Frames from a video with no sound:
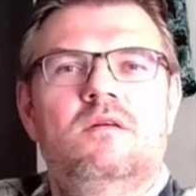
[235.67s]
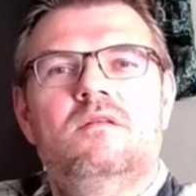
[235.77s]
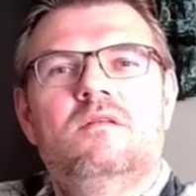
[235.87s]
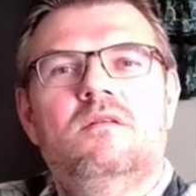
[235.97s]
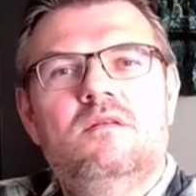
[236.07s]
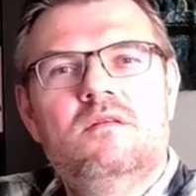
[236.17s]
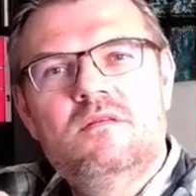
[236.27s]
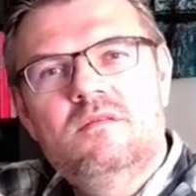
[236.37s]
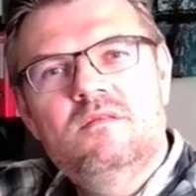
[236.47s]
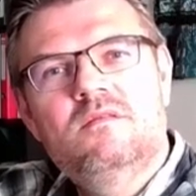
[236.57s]

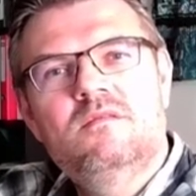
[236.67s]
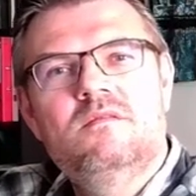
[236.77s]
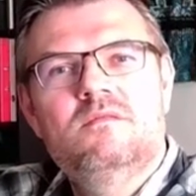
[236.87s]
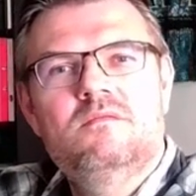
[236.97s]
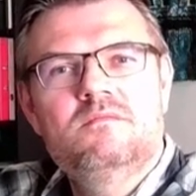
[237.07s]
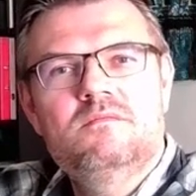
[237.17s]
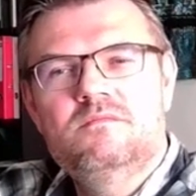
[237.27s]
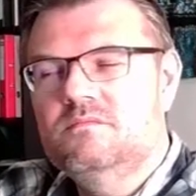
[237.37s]
Nothing is said.